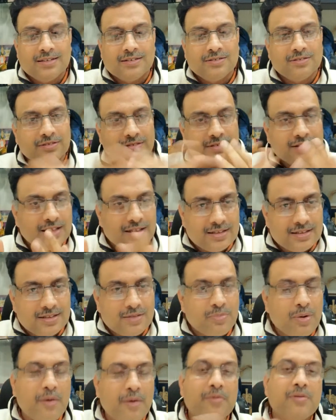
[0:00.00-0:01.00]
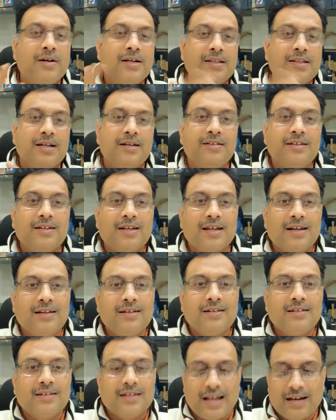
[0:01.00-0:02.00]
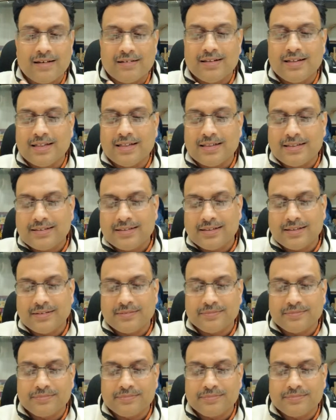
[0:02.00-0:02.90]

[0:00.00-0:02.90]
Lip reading: So there is a probability that you can calculate. Yeah.